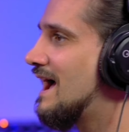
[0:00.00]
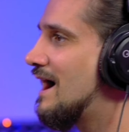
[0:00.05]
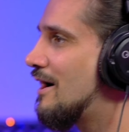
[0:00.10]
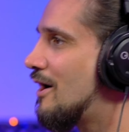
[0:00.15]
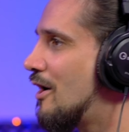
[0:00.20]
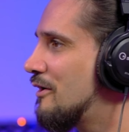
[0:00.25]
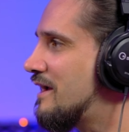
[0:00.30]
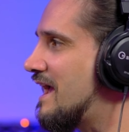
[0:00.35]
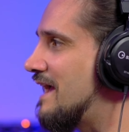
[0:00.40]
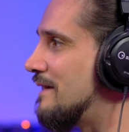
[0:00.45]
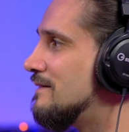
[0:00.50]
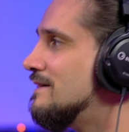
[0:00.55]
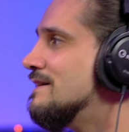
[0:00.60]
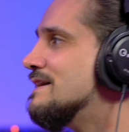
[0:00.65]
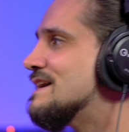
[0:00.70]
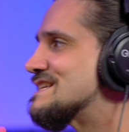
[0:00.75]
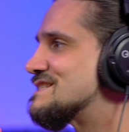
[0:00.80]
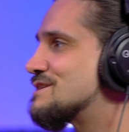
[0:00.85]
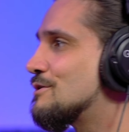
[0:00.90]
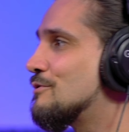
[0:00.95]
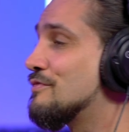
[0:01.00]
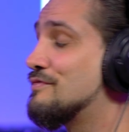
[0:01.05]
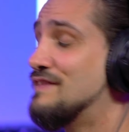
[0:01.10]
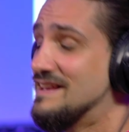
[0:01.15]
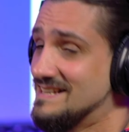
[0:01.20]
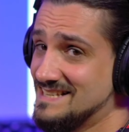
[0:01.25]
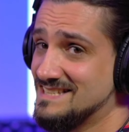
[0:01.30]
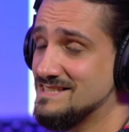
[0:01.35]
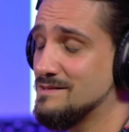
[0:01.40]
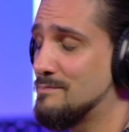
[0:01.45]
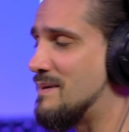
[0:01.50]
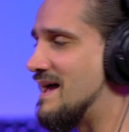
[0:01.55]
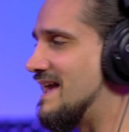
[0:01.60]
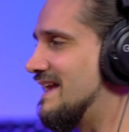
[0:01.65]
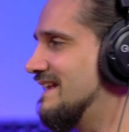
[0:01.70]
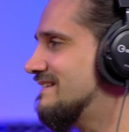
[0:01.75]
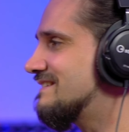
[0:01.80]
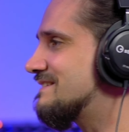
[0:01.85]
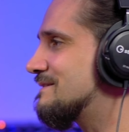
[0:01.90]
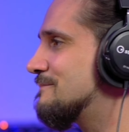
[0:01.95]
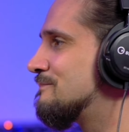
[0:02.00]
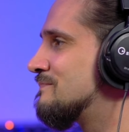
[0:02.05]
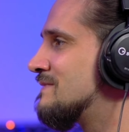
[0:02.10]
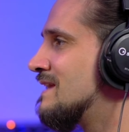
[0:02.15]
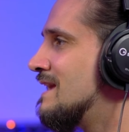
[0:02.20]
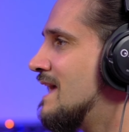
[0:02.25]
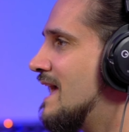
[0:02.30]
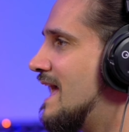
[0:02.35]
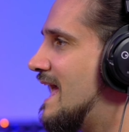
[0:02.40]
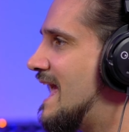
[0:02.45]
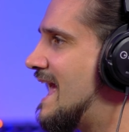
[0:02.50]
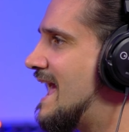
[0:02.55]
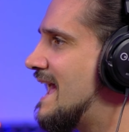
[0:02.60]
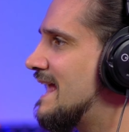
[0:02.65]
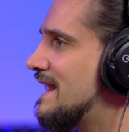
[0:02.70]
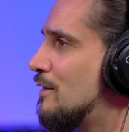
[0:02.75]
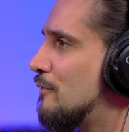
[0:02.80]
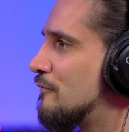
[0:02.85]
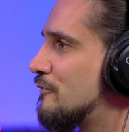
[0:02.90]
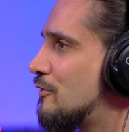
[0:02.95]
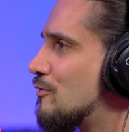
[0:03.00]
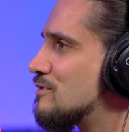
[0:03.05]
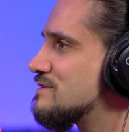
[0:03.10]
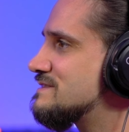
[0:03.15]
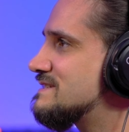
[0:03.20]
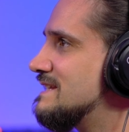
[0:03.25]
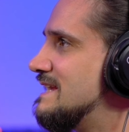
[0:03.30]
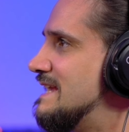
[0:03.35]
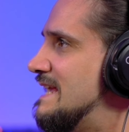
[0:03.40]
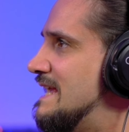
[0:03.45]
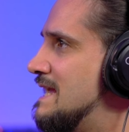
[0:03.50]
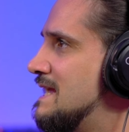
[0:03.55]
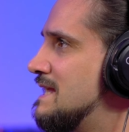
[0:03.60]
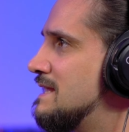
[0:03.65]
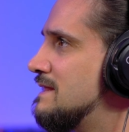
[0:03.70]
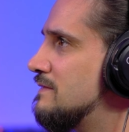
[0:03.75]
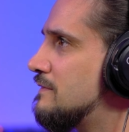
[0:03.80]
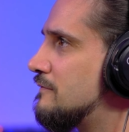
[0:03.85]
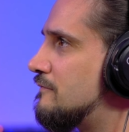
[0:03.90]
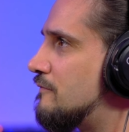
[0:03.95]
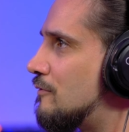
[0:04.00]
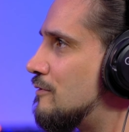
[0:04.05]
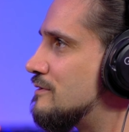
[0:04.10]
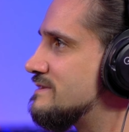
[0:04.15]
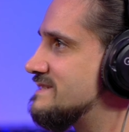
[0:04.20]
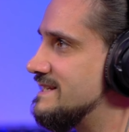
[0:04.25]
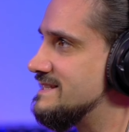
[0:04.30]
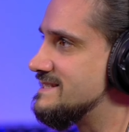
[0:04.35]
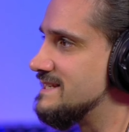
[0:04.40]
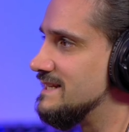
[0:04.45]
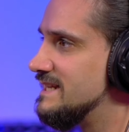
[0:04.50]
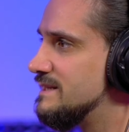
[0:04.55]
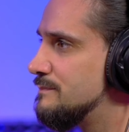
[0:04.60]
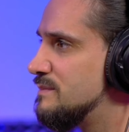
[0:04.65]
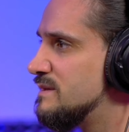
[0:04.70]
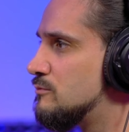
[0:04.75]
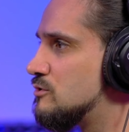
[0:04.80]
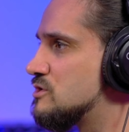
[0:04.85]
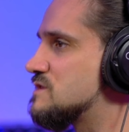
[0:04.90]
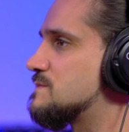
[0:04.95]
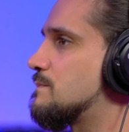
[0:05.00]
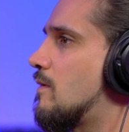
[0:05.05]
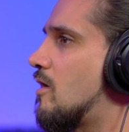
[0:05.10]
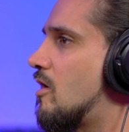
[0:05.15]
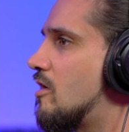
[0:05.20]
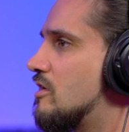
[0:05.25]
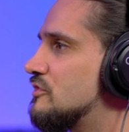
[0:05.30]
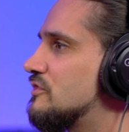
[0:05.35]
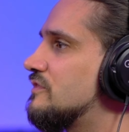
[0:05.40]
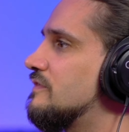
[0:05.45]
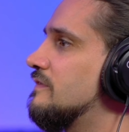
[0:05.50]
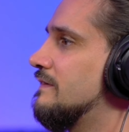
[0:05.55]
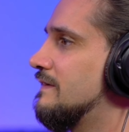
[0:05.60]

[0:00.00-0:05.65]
Okay, so this is the bass, and of course, in the verse, it's a little bit more sparse.